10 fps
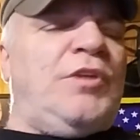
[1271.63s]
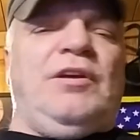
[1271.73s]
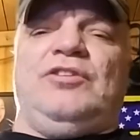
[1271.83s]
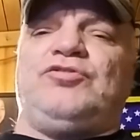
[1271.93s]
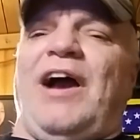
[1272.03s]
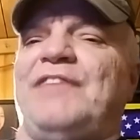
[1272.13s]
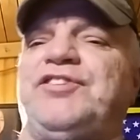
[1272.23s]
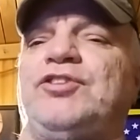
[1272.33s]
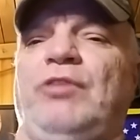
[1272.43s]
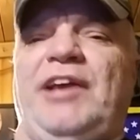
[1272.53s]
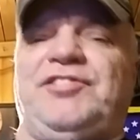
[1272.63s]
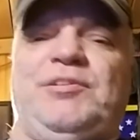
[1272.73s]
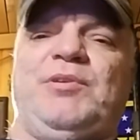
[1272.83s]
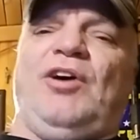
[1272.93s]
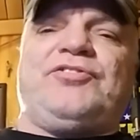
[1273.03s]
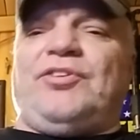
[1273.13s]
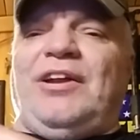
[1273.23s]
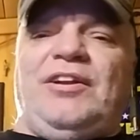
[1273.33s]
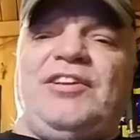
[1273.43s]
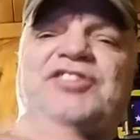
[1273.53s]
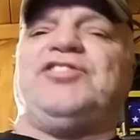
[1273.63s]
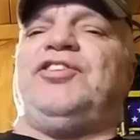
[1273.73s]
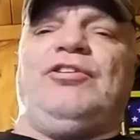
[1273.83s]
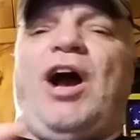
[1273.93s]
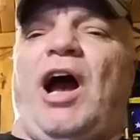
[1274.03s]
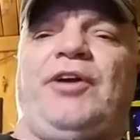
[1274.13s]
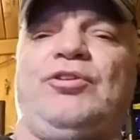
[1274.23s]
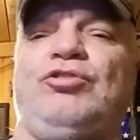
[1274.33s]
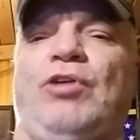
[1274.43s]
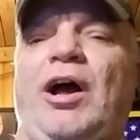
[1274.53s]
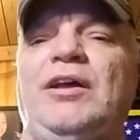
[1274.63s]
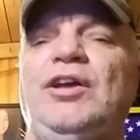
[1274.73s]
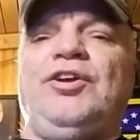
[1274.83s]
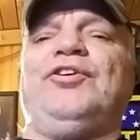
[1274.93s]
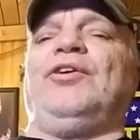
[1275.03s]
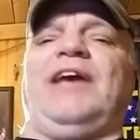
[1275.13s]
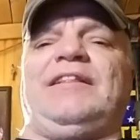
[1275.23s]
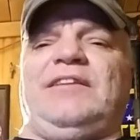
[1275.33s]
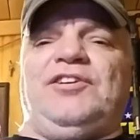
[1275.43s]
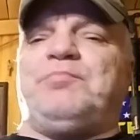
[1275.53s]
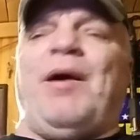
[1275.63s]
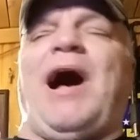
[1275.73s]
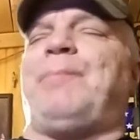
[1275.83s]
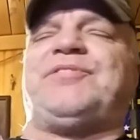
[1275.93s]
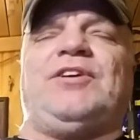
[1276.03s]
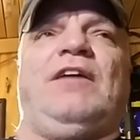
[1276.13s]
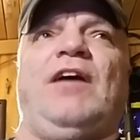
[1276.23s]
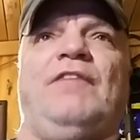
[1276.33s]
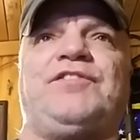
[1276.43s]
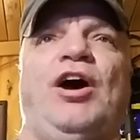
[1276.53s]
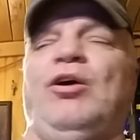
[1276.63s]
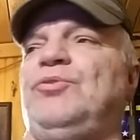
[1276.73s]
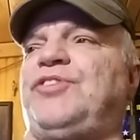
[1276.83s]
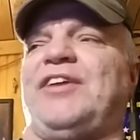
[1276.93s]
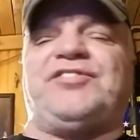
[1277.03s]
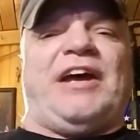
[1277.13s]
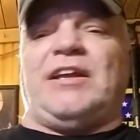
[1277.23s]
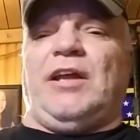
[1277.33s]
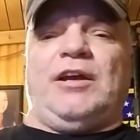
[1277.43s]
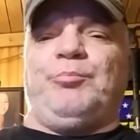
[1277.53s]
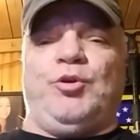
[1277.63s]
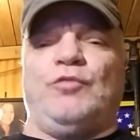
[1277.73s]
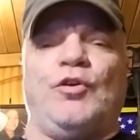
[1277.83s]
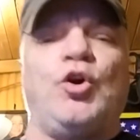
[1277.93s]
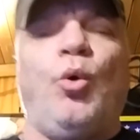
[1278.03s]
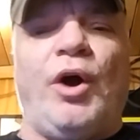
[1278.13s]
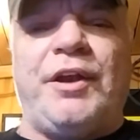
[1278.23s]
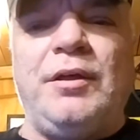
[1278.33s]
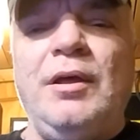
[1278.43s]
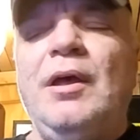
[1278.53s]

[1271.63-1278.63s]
it drives you crazy because in addition to your iron grunt, you'll get these pops of tones that sound like a beautiful coin.